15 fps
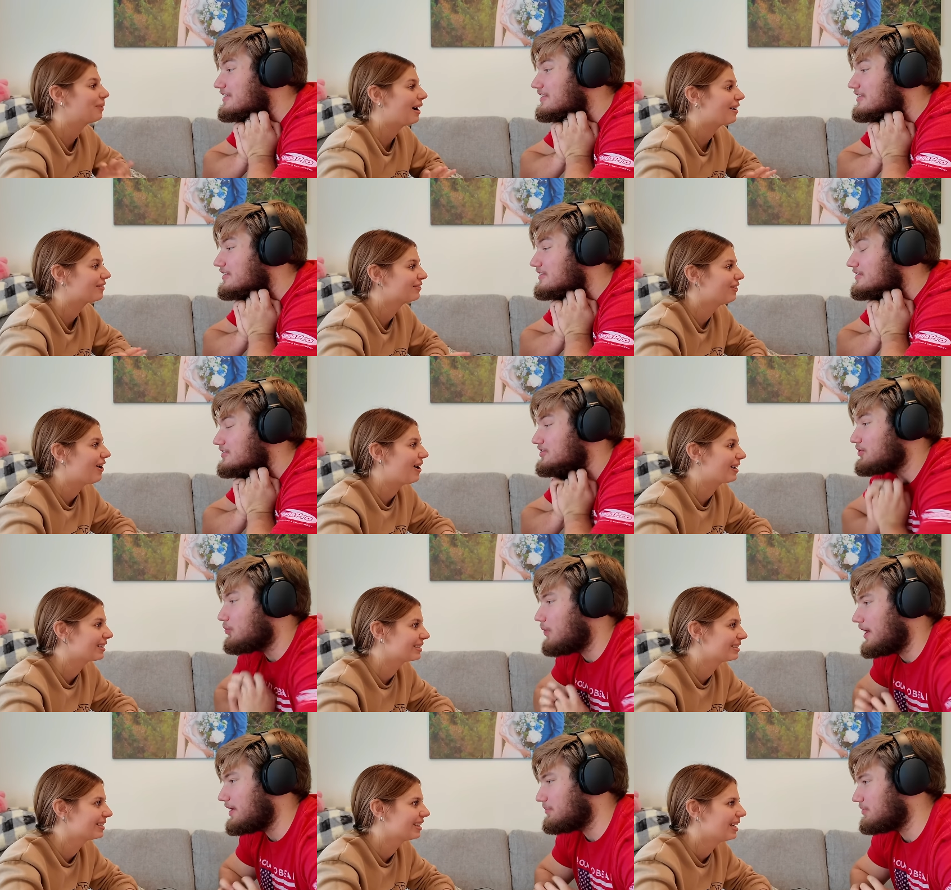Speaker 1: brown fox. The
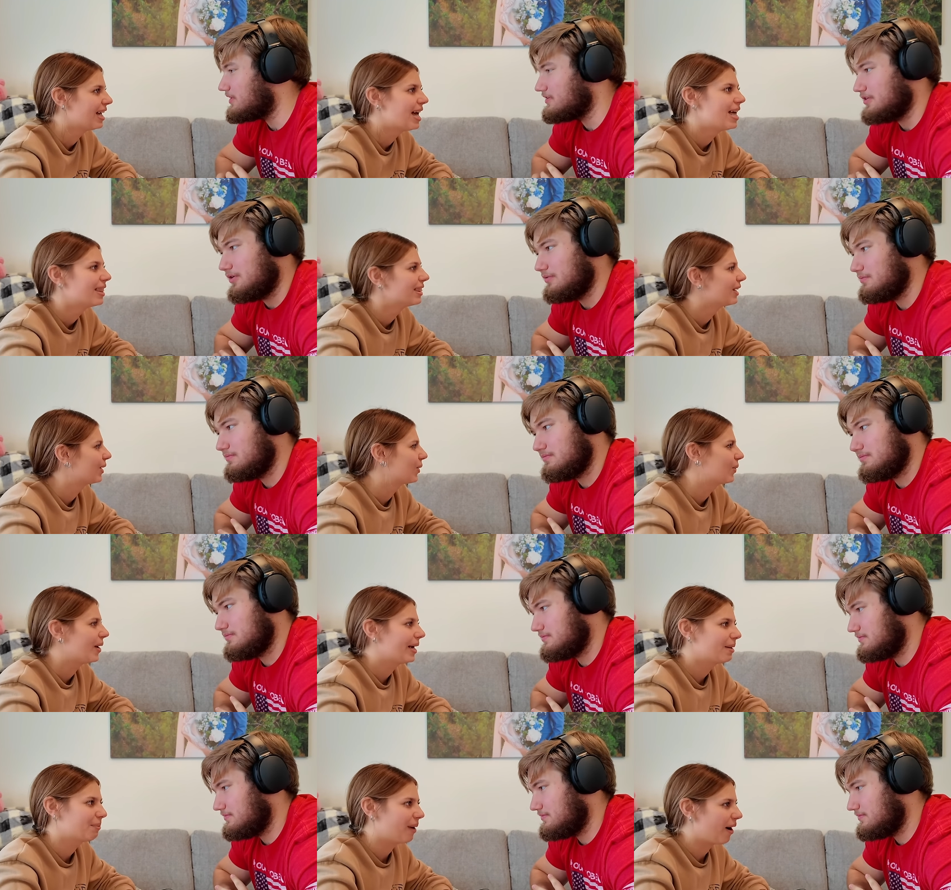white brown. No. The
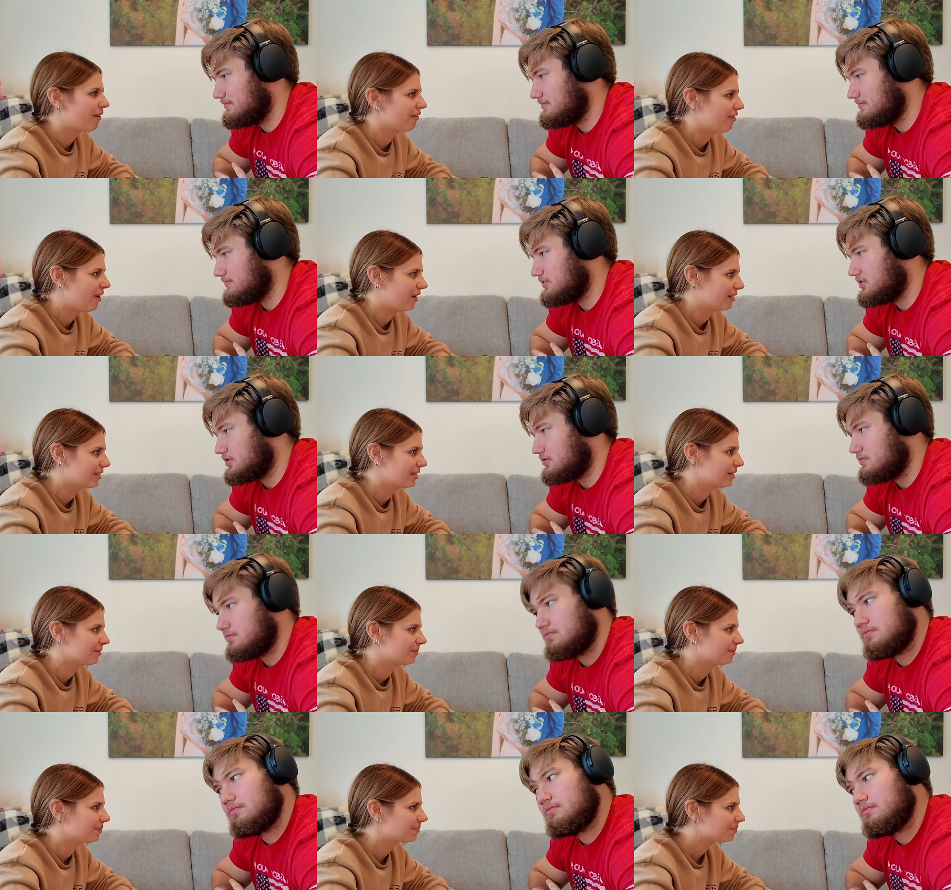quick brown fox. The,
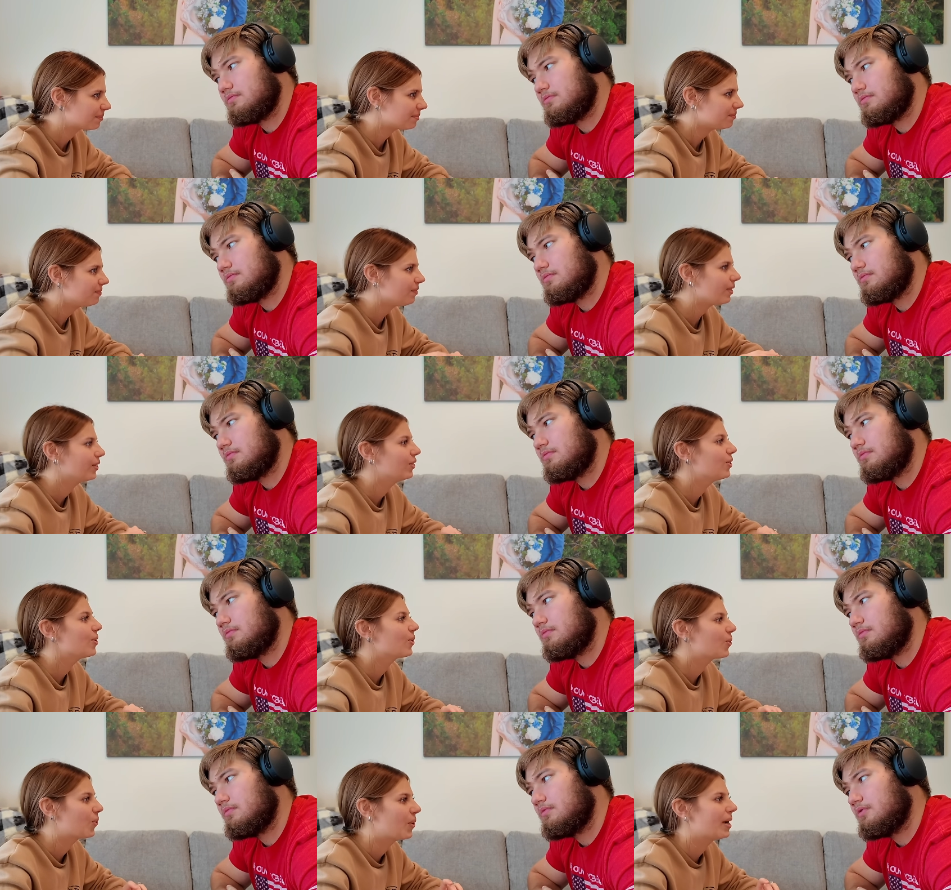the
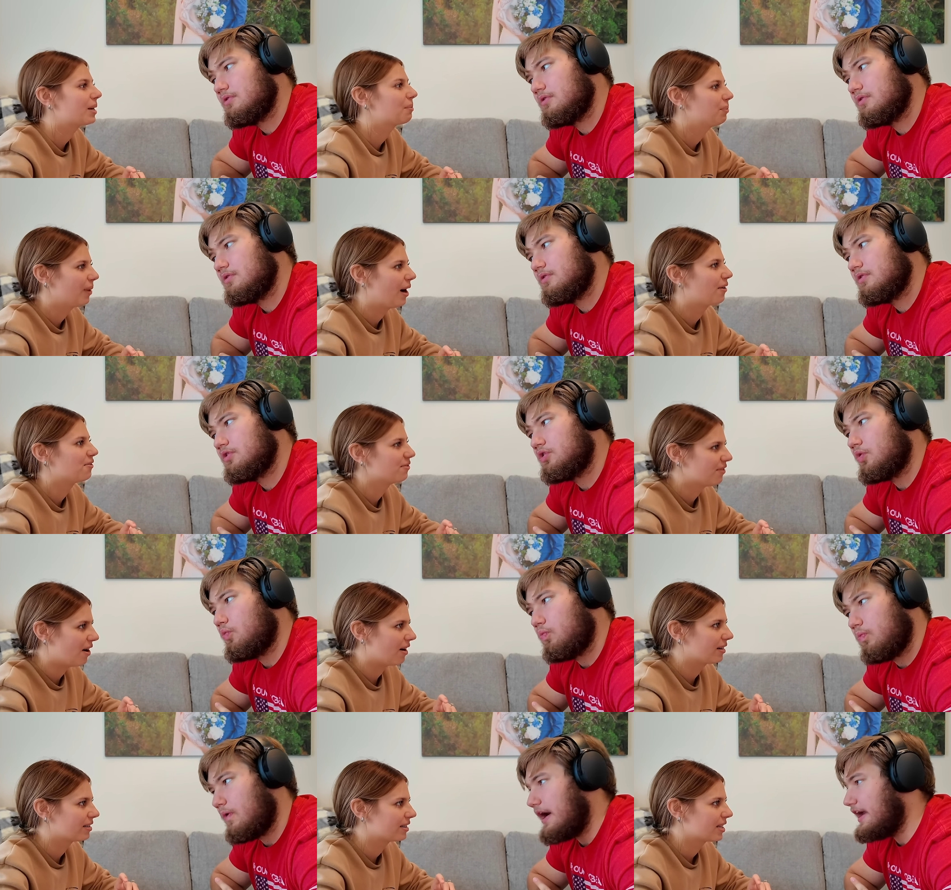quick brown the
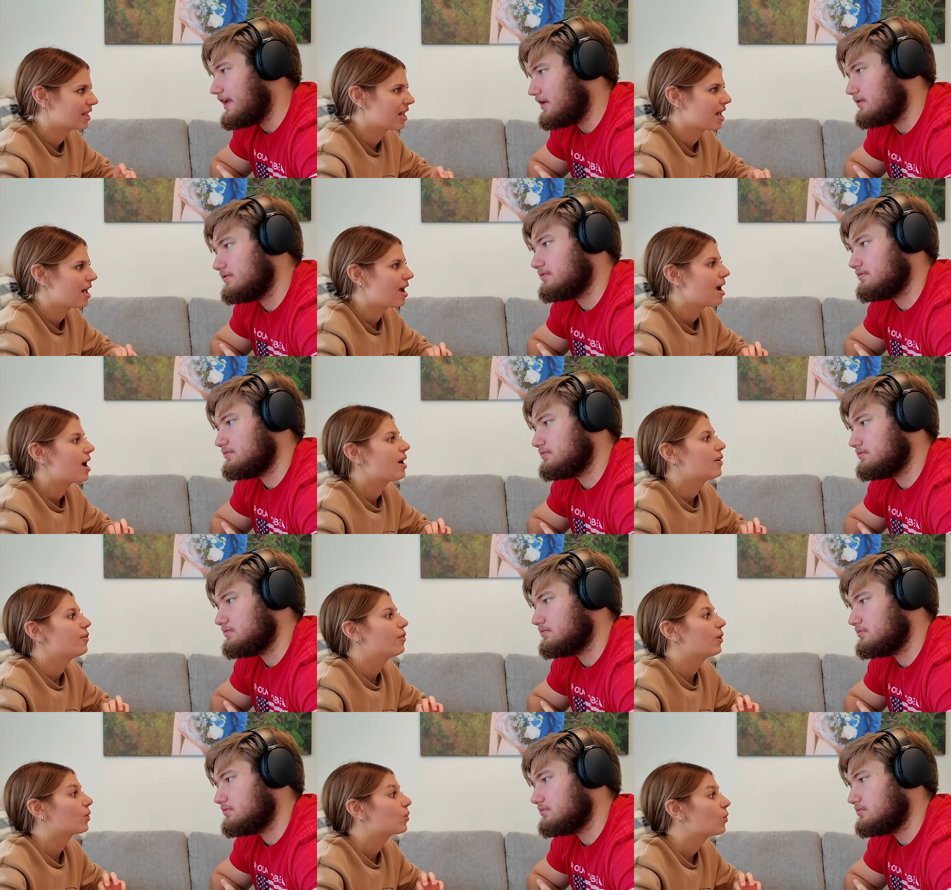box. The white.
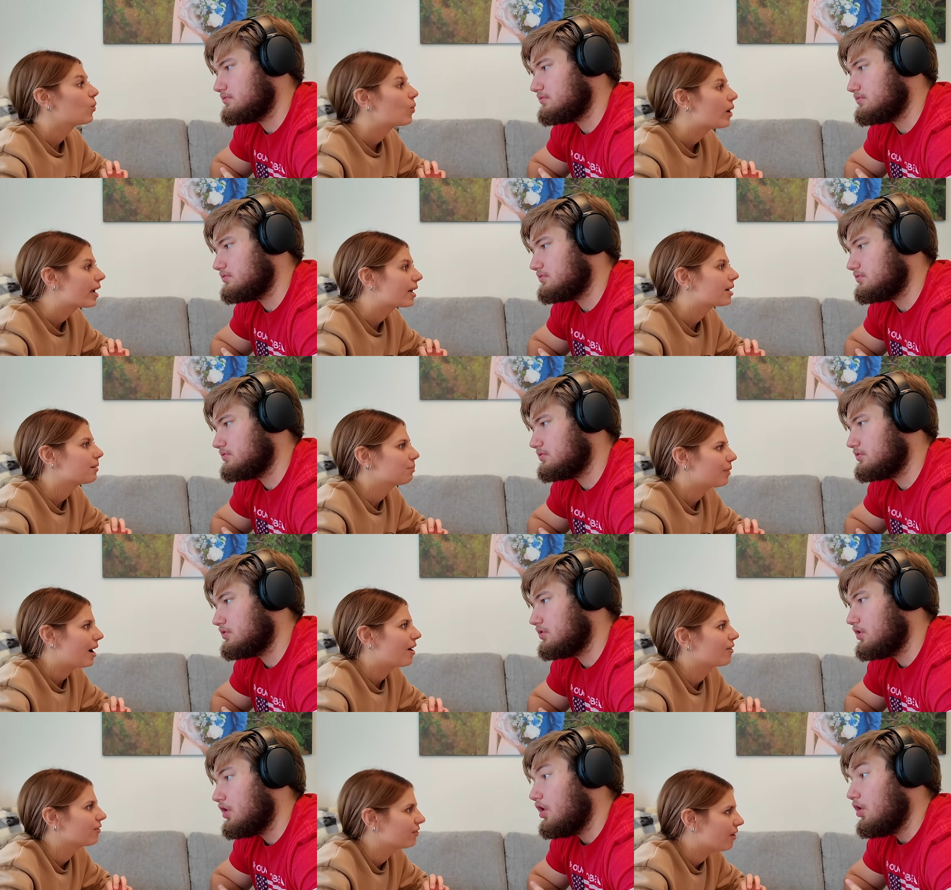The quick
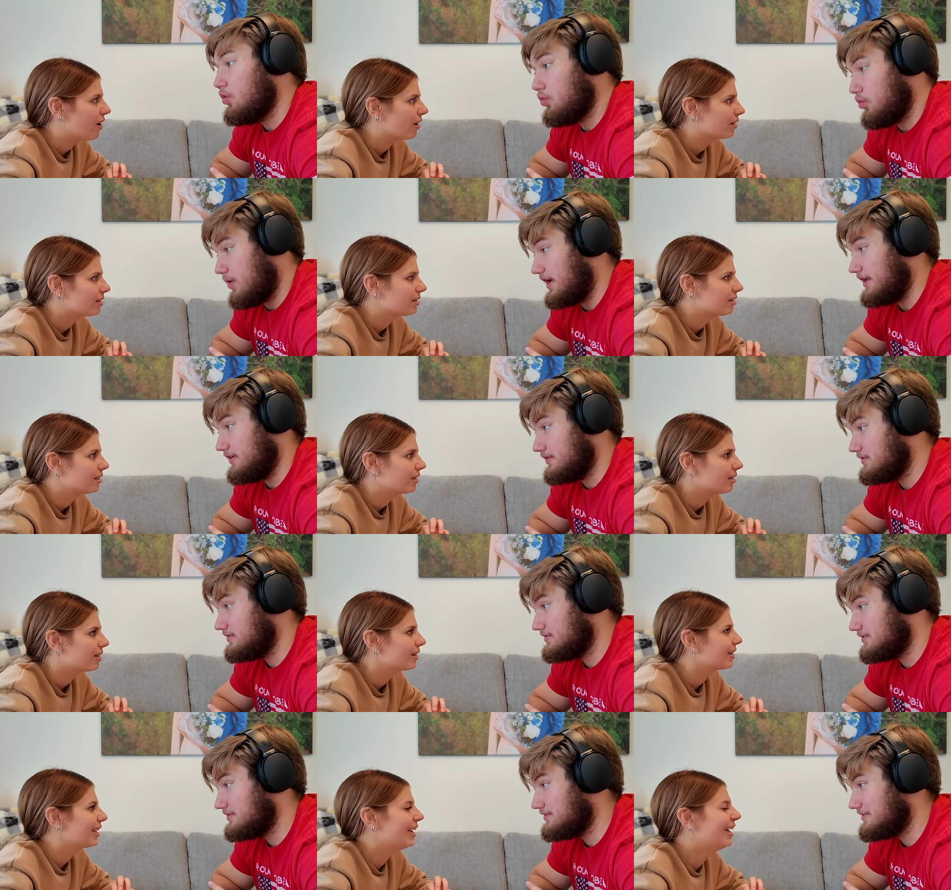brown fox. White.
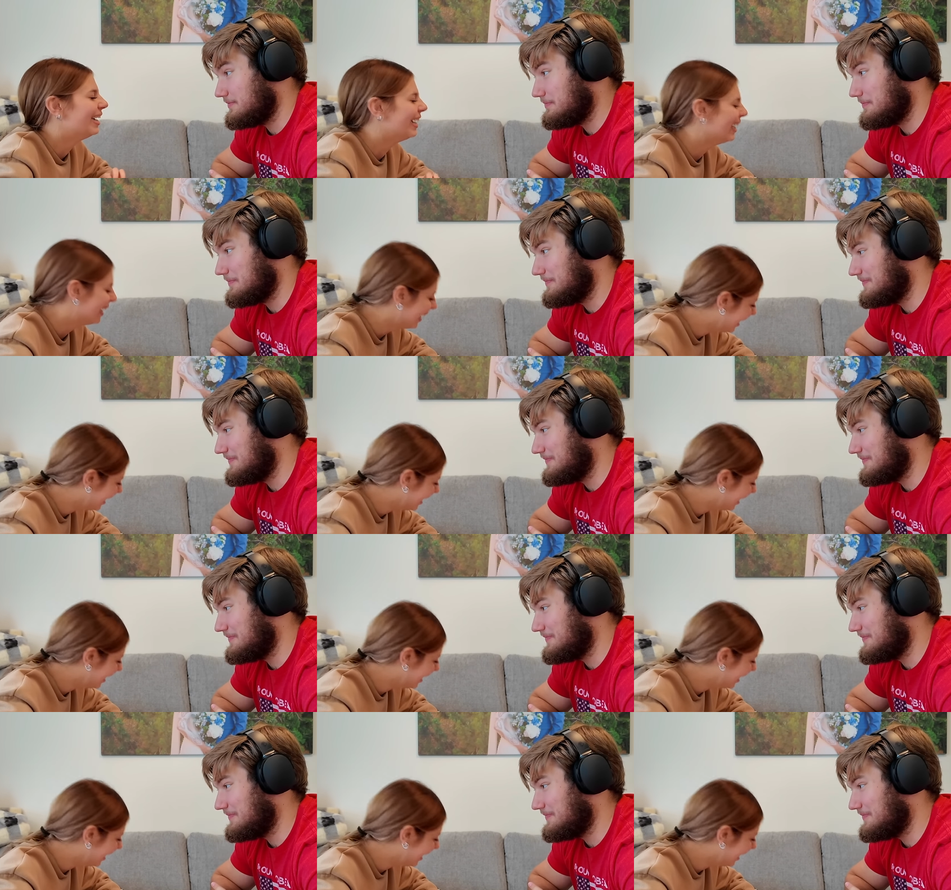the